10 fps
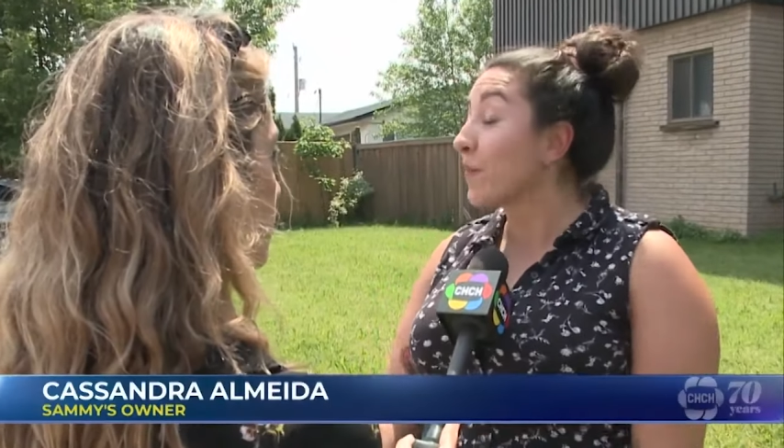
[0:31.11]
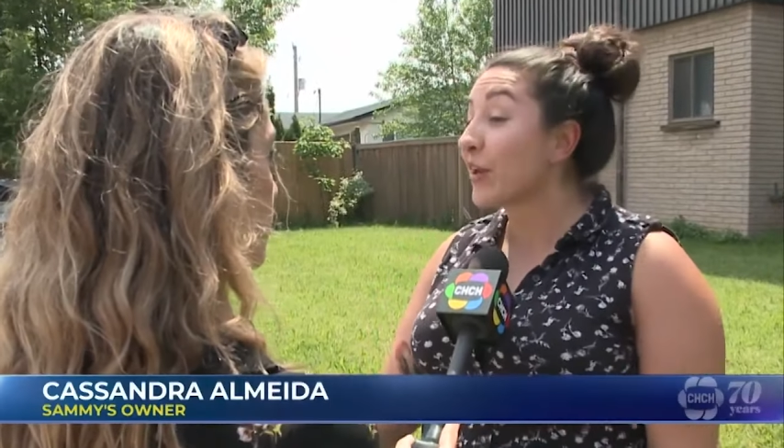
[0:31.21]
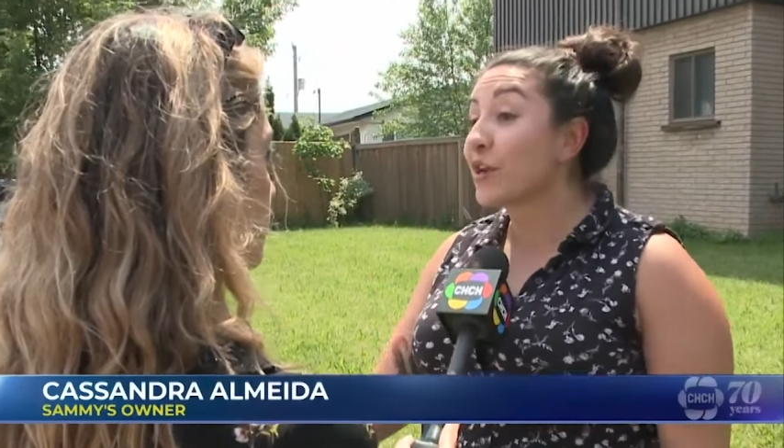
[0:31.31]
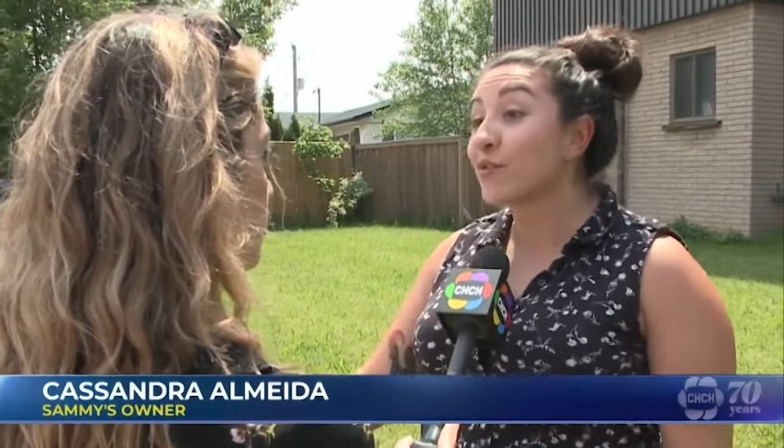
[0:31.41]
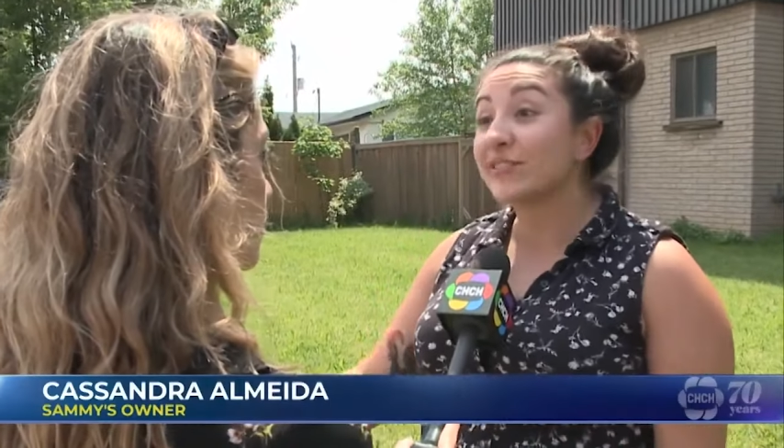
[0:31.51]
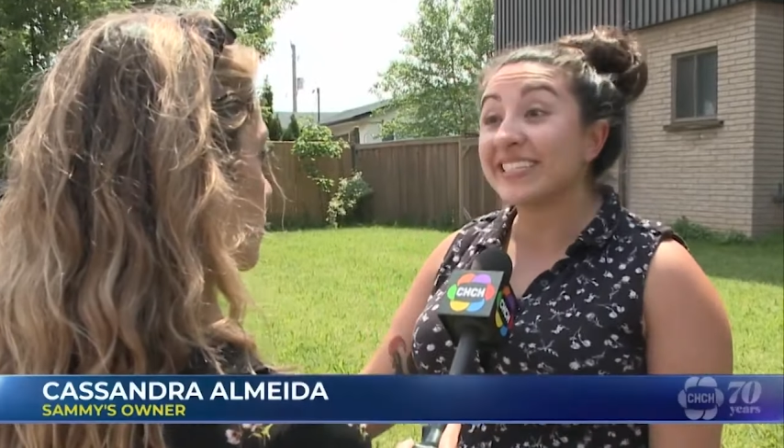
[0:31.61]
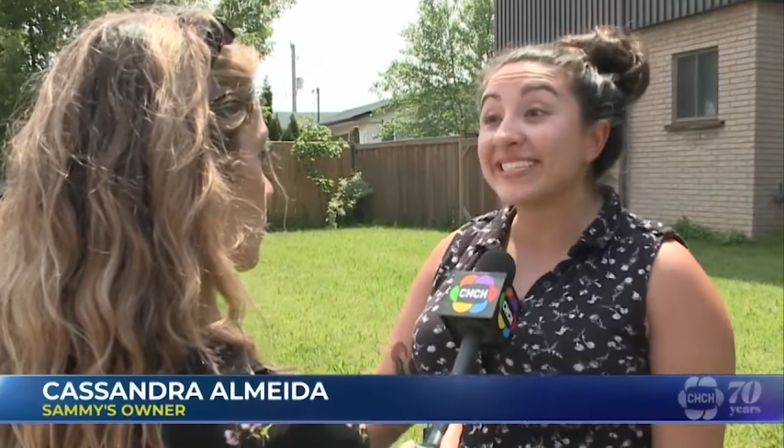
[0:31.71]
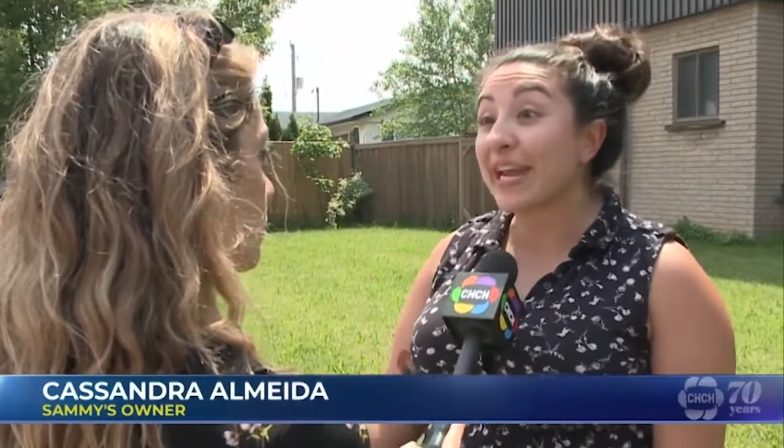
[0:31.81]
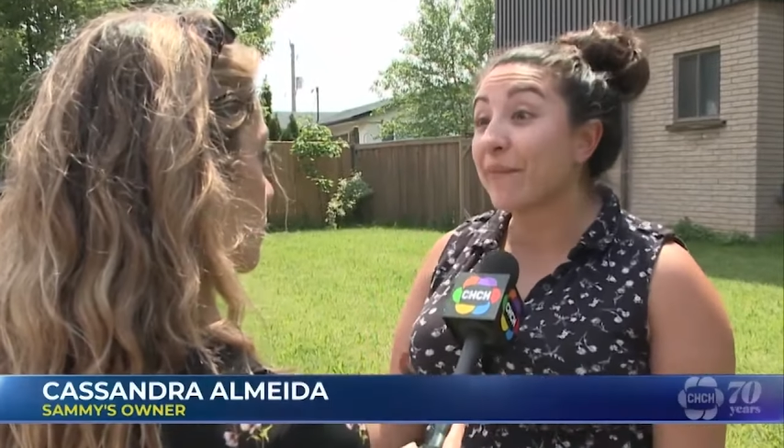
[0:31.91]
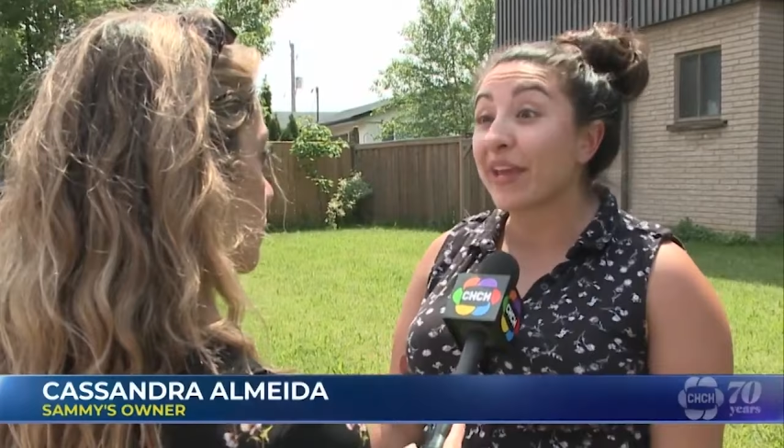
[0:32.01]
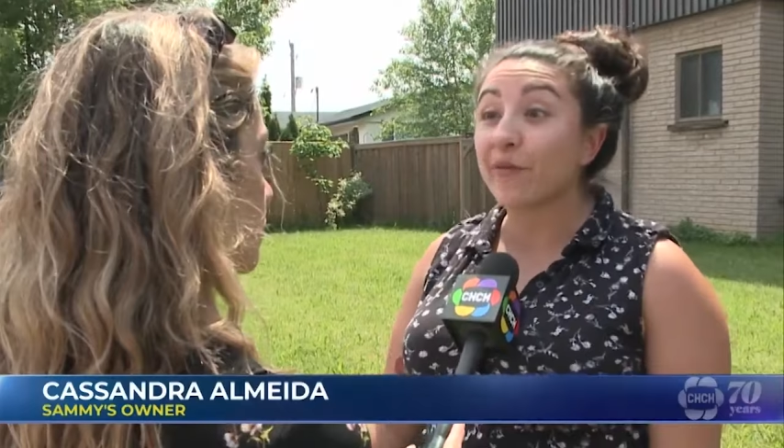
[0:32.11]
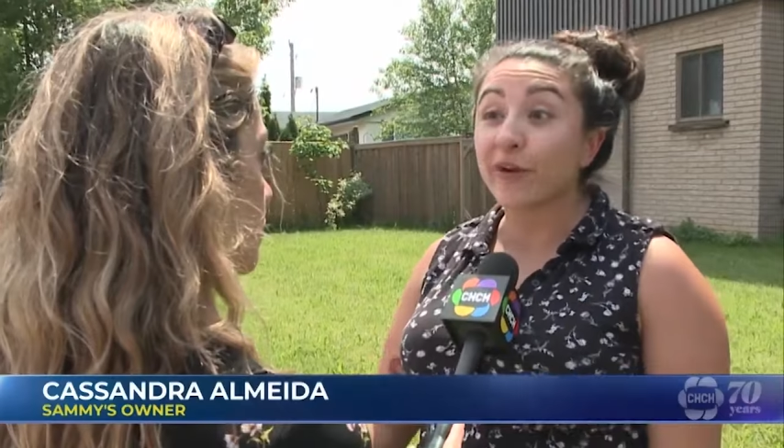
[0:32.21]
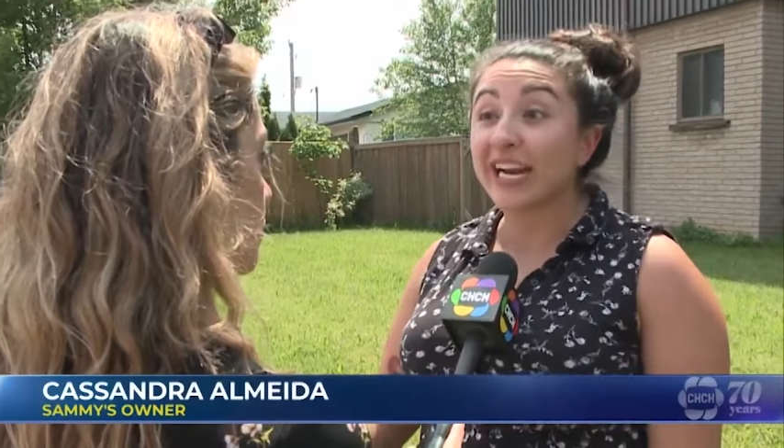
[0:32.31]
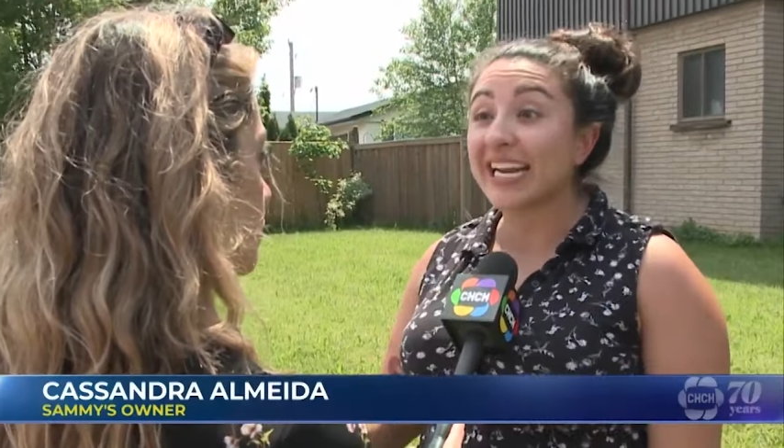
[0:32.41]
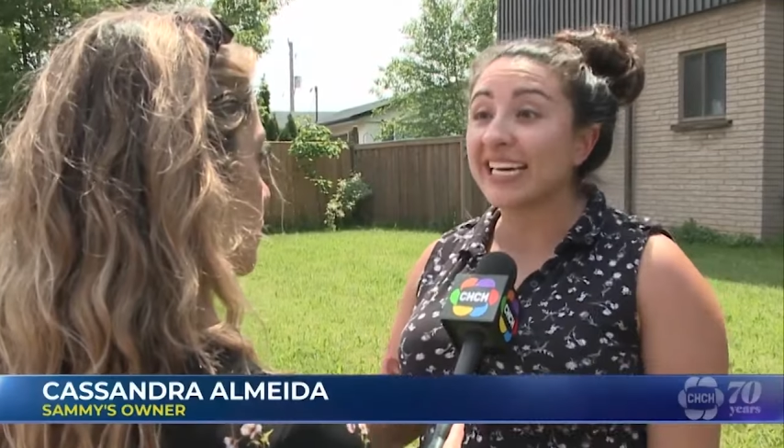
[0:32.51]
I'm gonna go see Sammy and
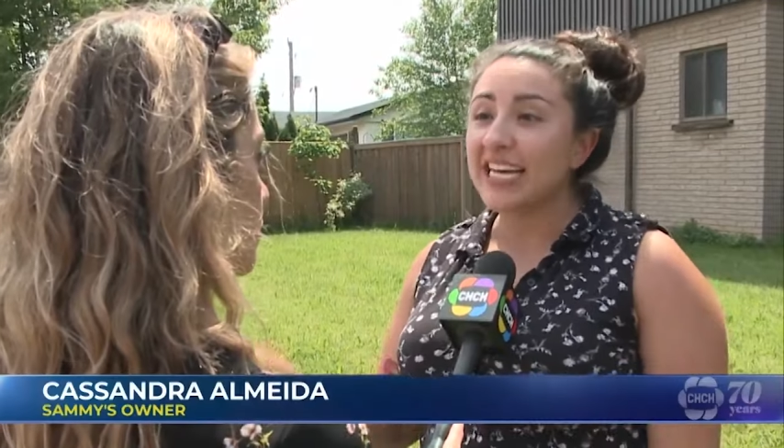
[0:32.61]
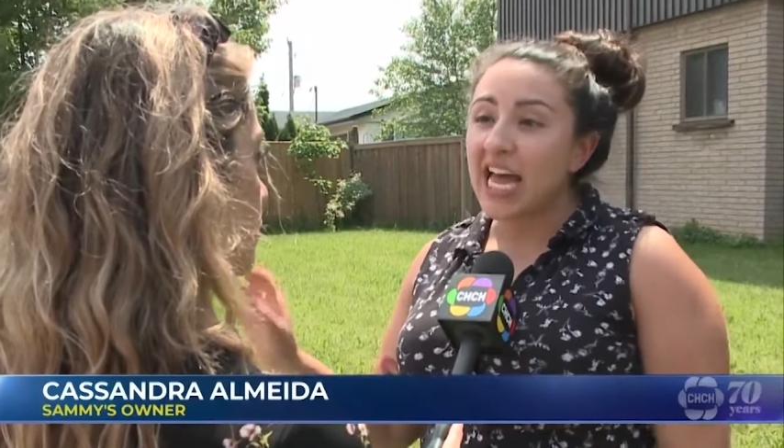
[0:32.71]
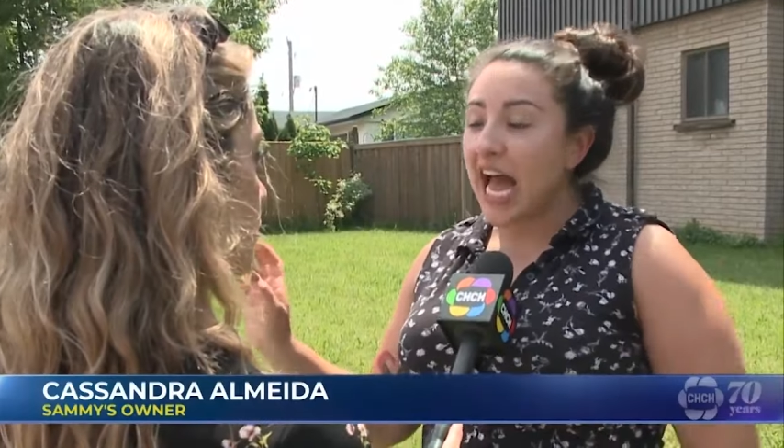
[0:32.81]
we're gonna